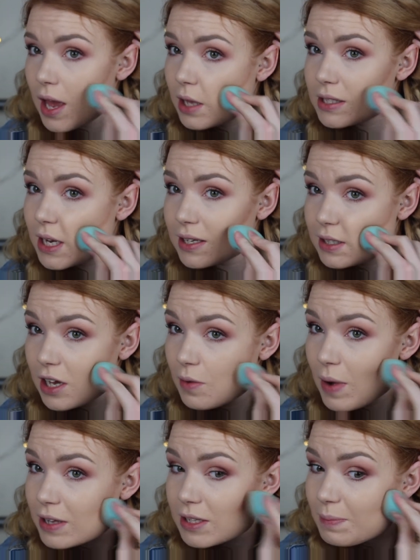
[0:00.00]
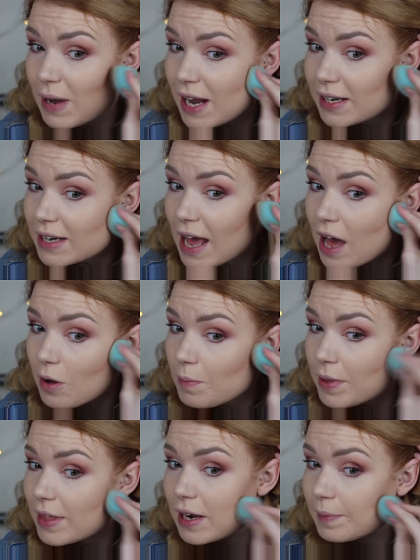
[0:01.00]
It takes a little while to blend
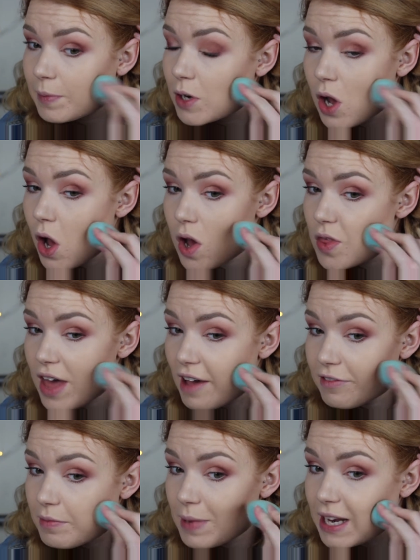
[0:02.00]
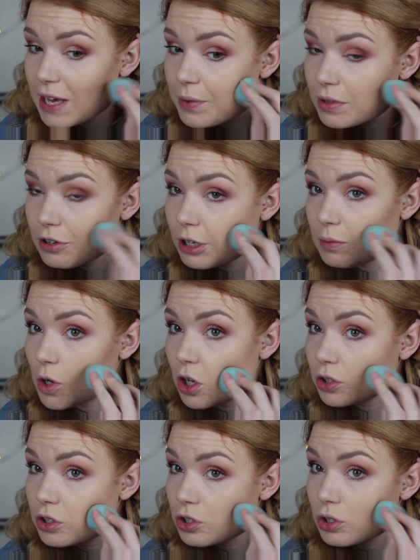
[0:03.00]
out, but then I'm not that familiar with cream
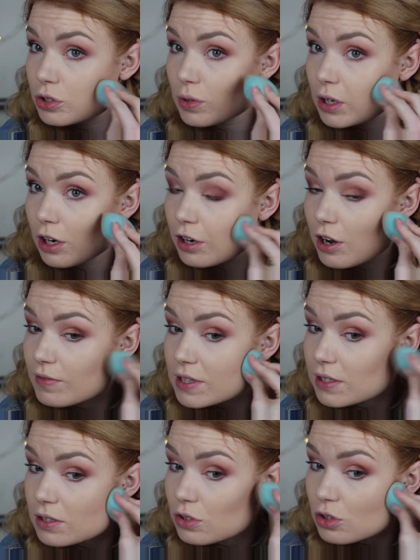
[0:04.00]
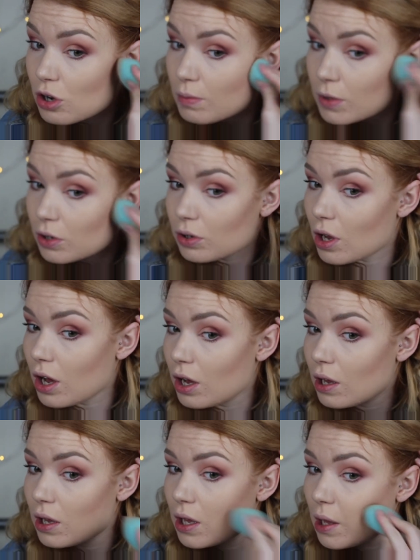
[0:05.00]
contour, so I don't know if this is normal or not.